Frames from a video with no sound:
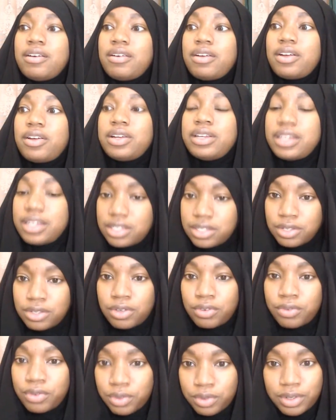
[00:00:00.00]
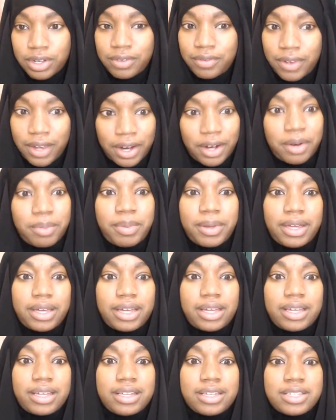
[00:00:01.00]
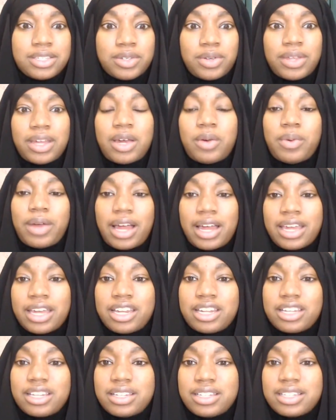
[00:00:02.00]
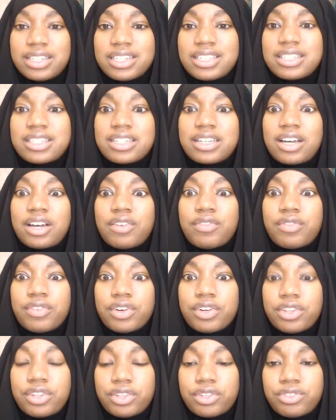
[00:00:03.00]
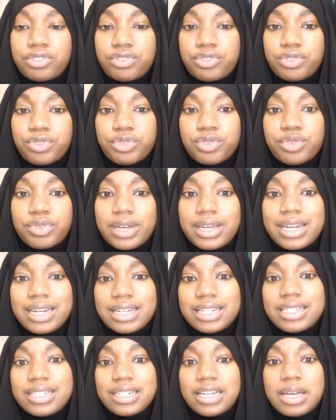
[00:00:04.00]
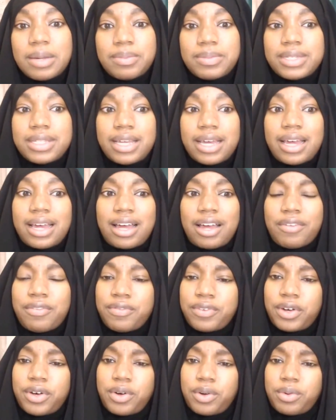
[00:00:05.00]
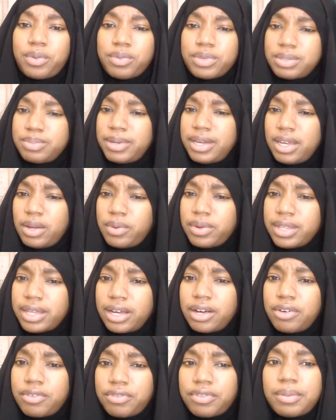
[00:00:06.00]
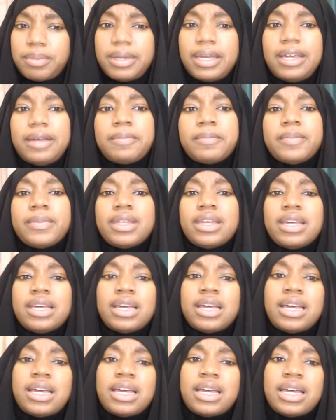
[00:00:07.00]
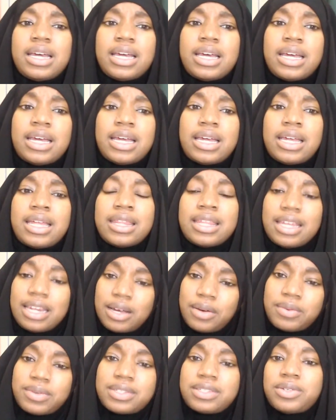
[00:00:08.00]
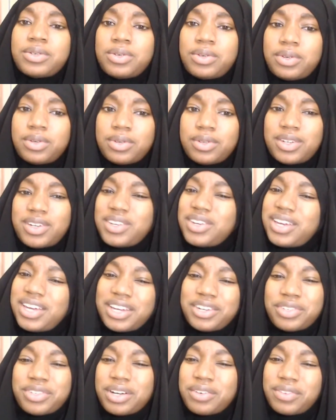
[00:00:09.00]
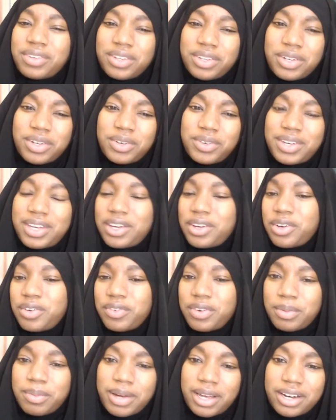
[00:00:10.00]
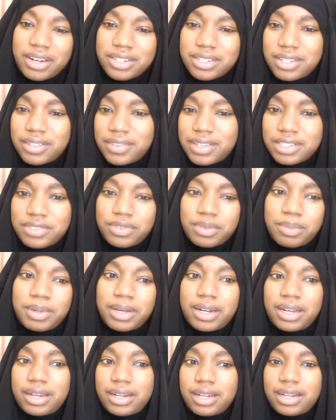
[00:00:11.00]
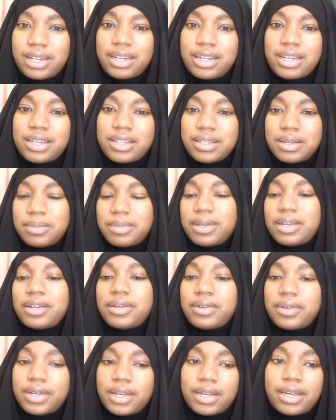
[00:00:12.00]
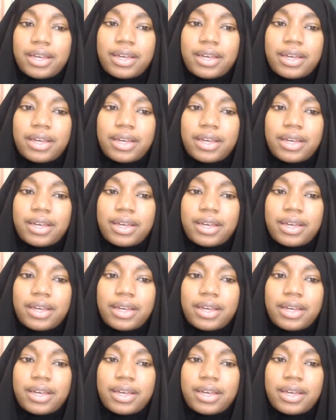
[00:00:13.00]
get to the root of Arabic so that way I can discover the true hidden gems that I felt was being withheld from me. Then I was told, oh, you can't travel alone. You can't go over there by yourself. That's forbidden. So I'm like, okay.